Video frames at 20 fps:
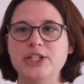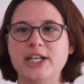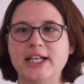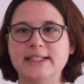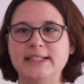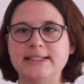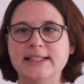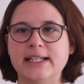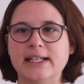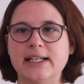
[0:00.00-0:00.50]

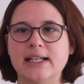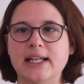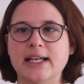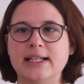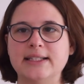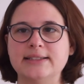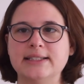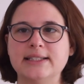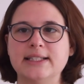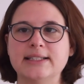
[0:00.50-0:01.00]
essay
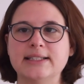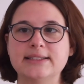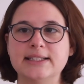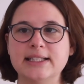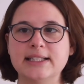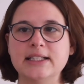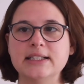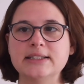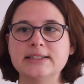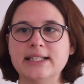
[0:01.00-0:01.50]
analyzing a
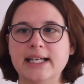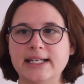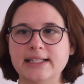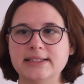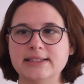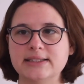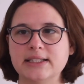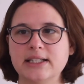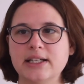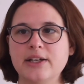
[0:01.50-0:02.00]
single
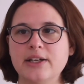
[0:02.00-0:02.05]
text,